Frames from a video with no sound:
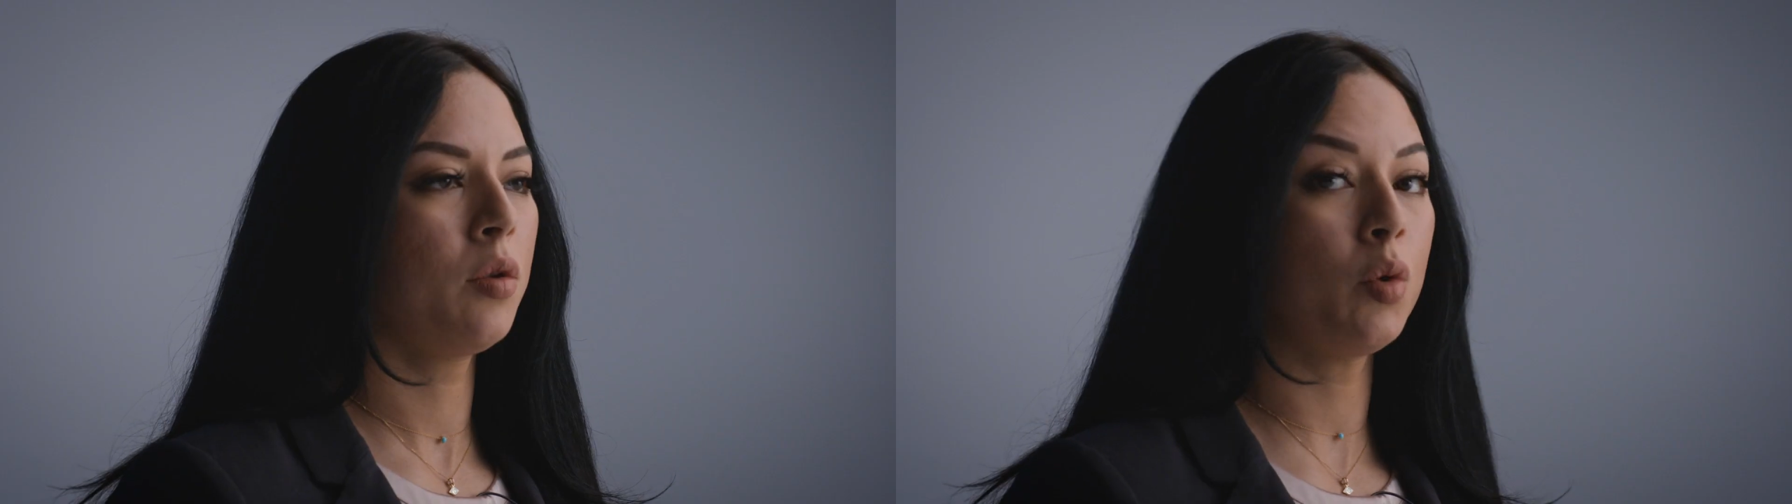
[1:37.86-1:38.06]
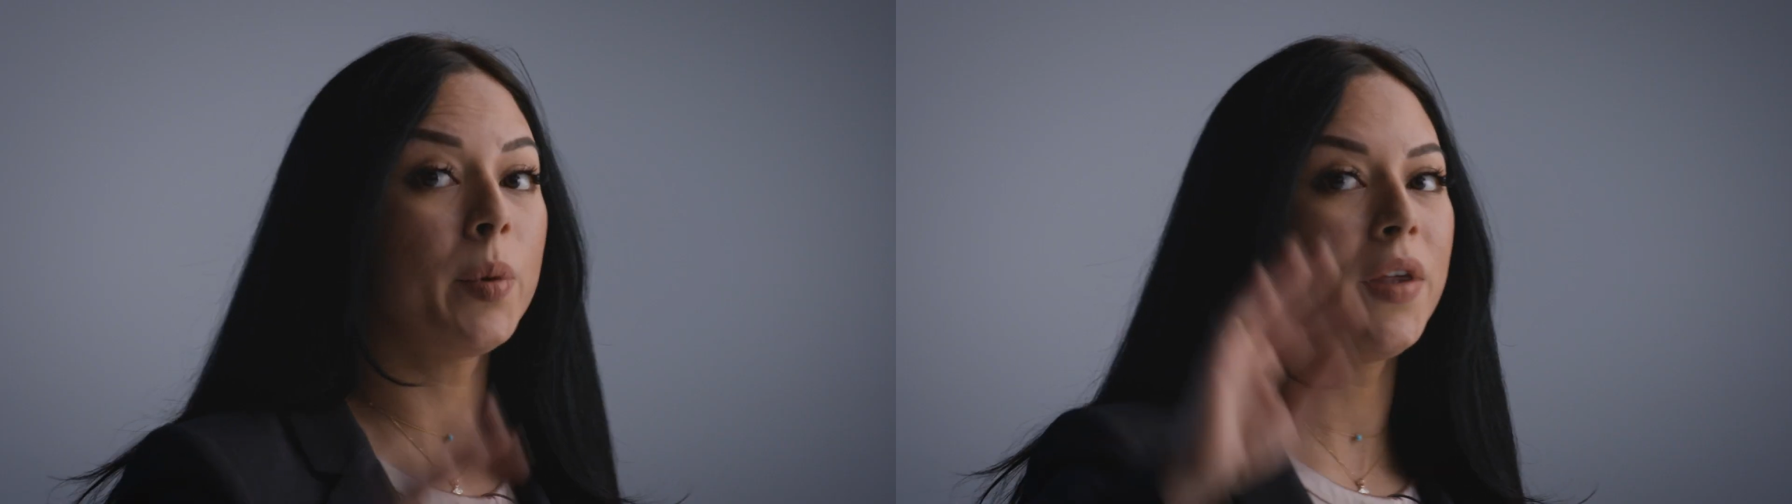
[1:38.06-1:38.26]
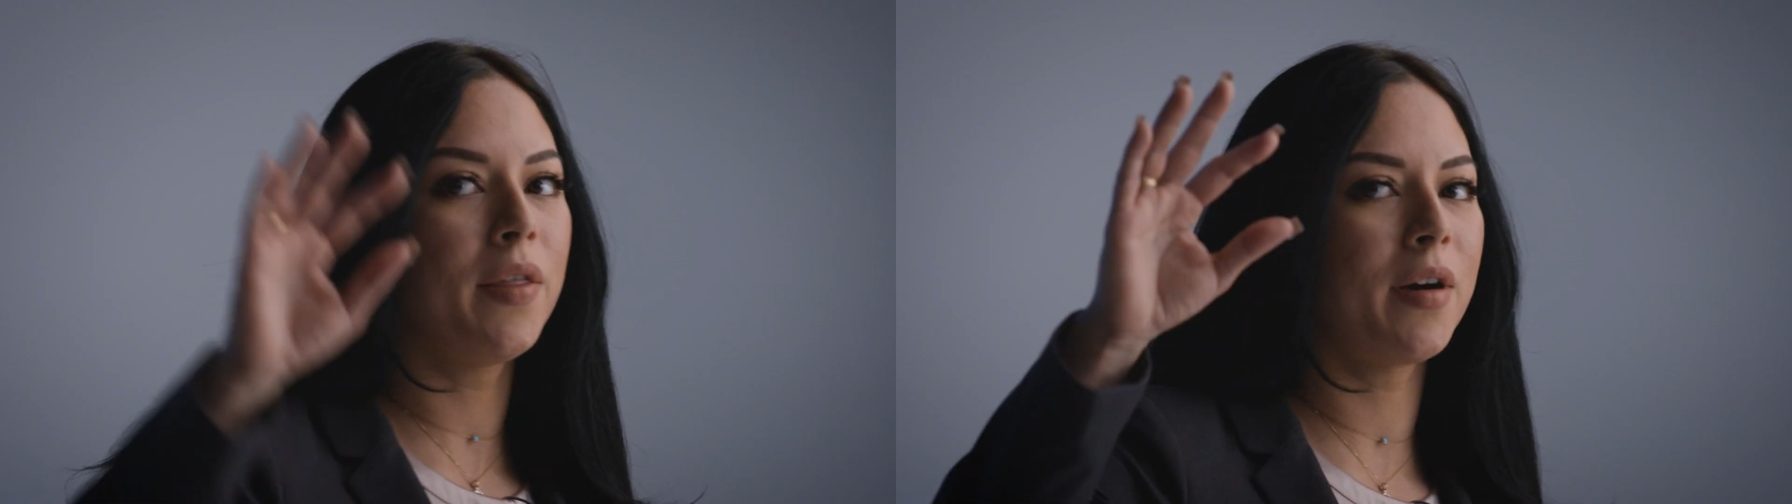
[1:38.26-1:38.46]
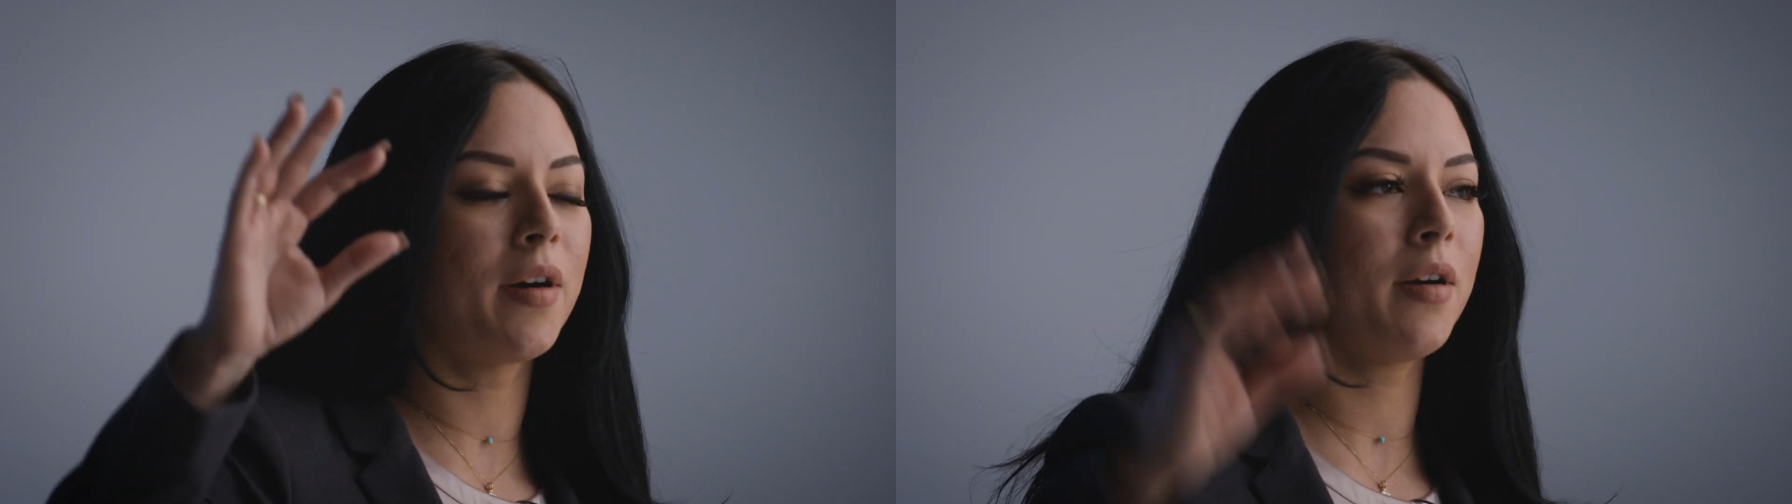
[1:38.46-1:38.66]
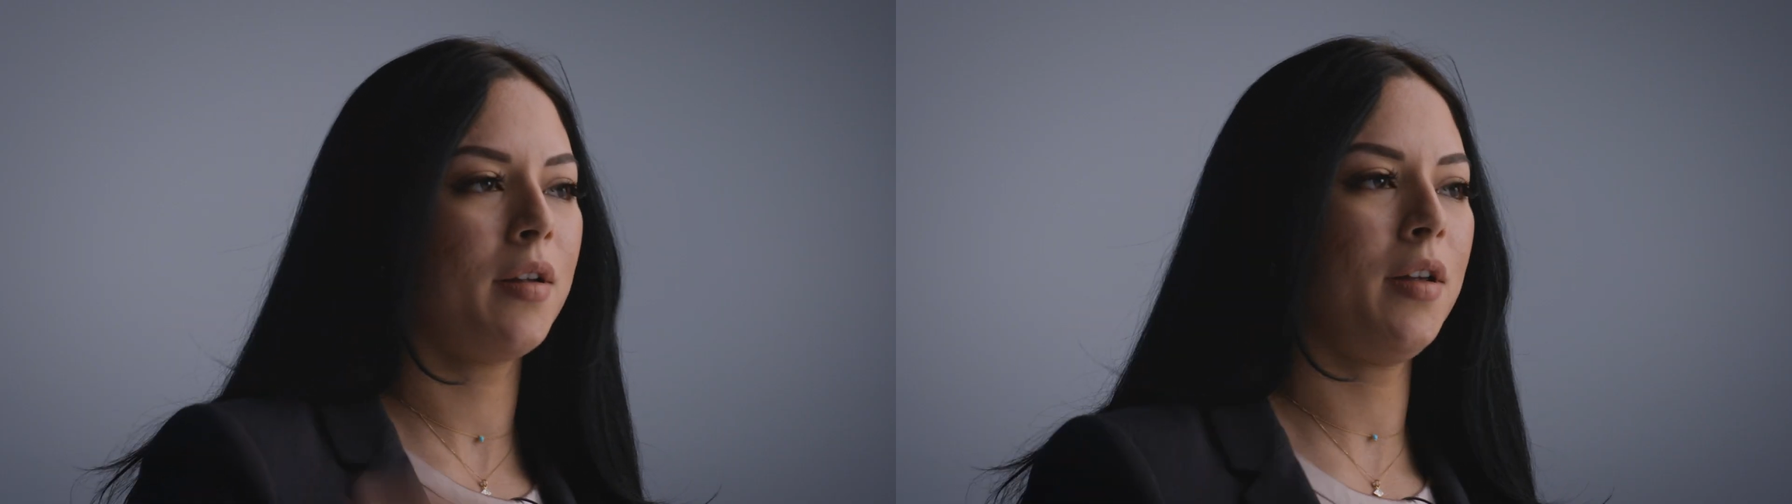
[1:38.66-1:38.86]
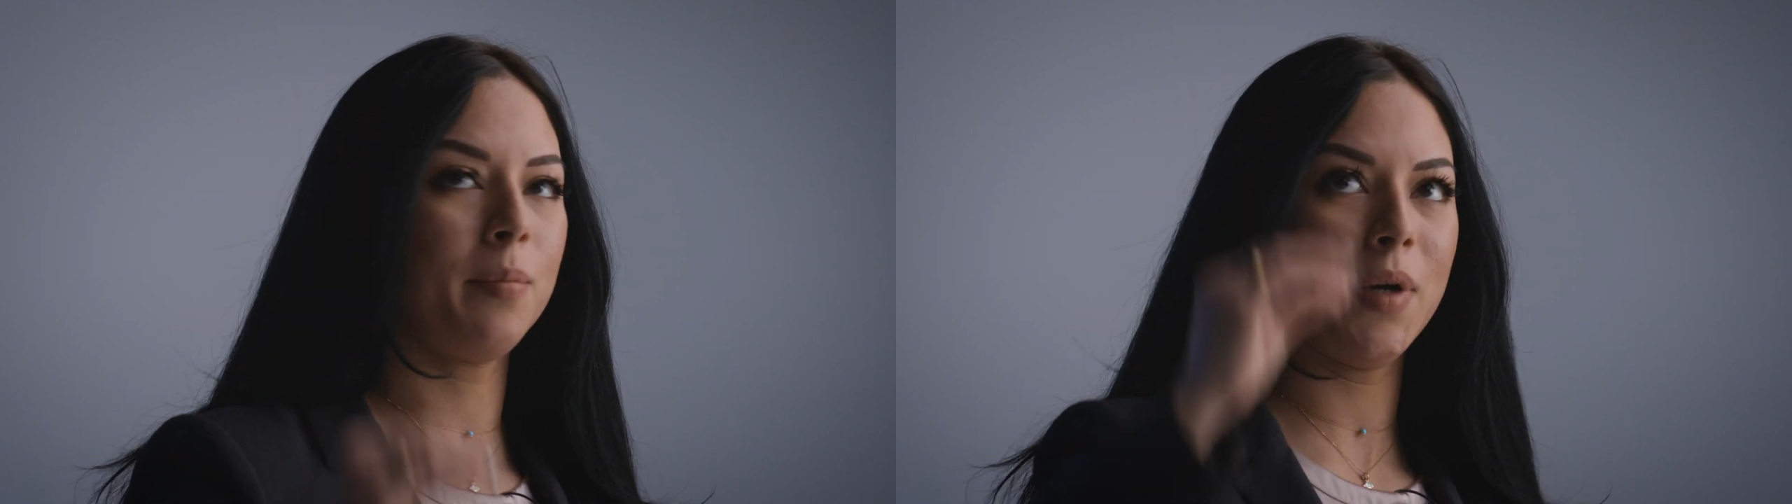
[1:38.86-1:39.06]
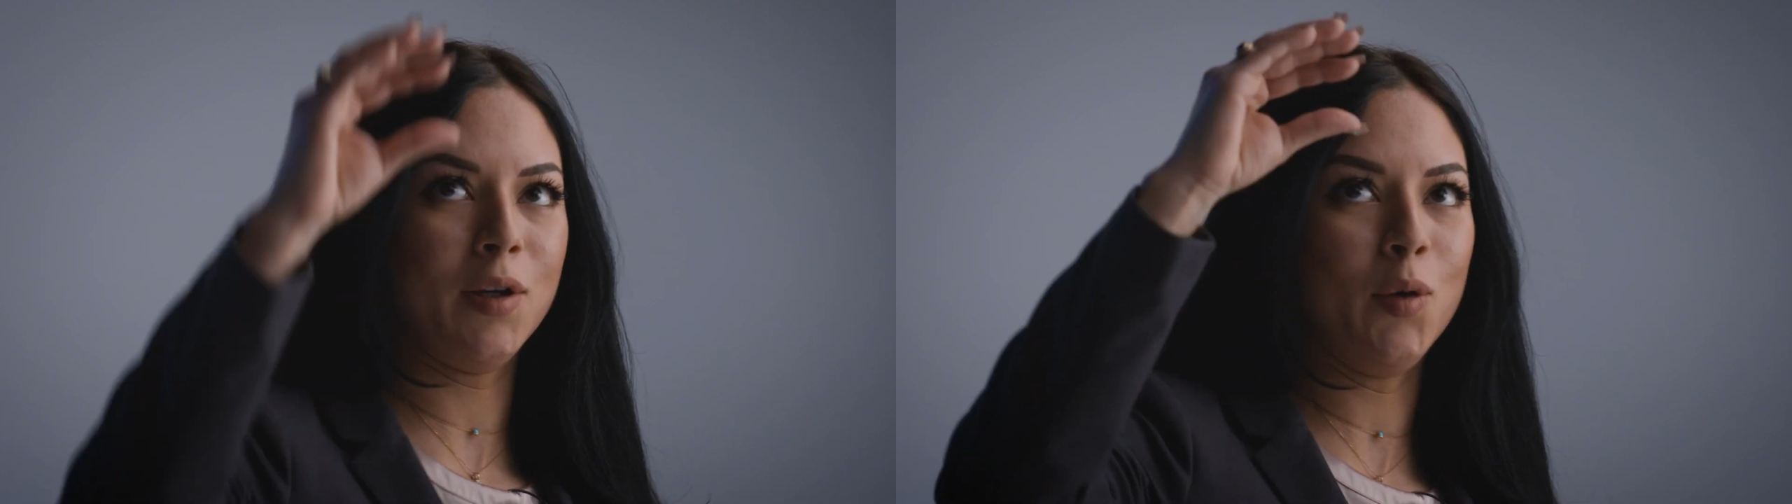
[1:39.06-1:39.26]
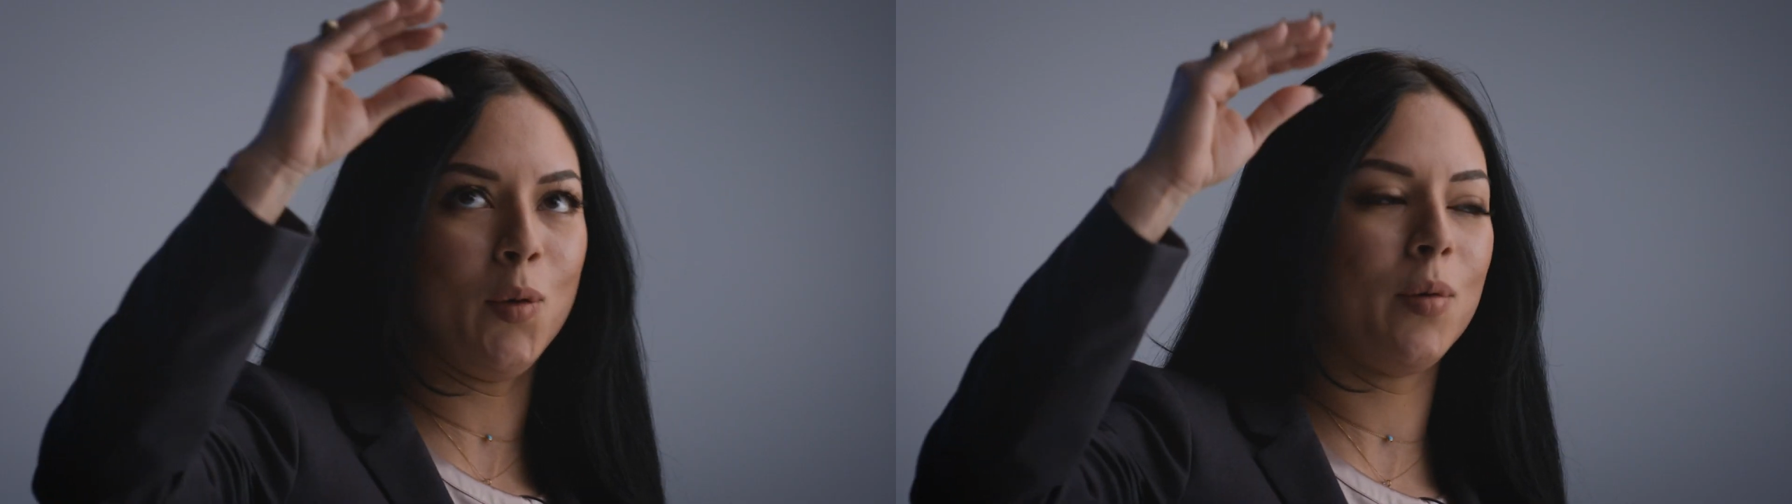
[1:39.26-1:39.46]
to be there in my
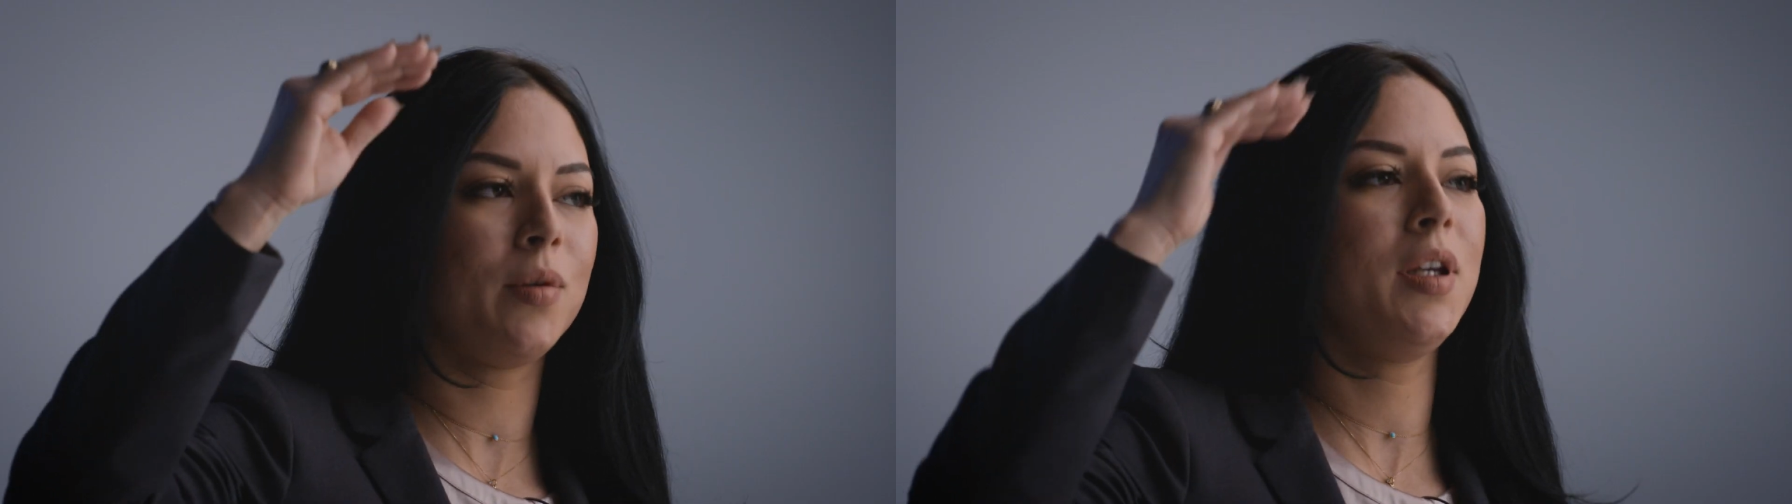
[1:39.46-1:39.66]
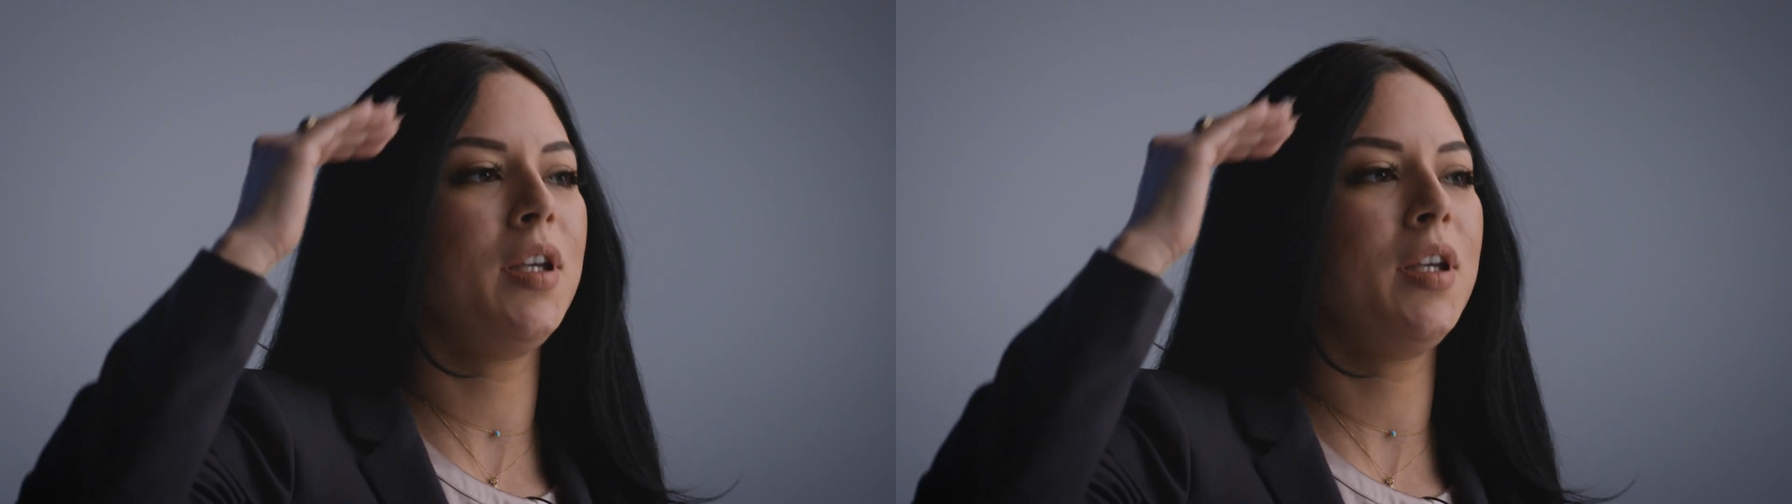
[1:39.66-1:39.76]
goal,